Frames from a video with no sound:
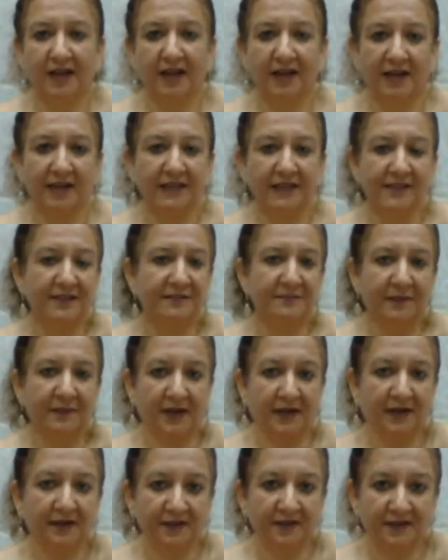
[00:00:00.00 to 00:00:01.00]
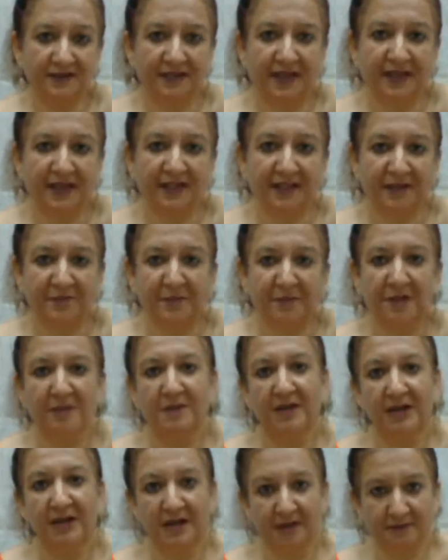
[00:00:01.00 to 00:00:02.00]
It is my understanding,
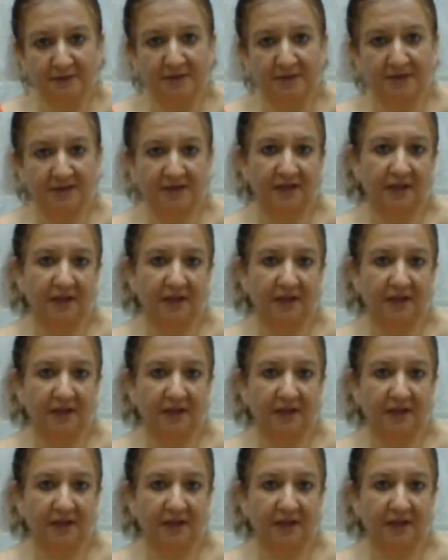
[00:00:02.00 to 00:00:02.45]
maybe I'm still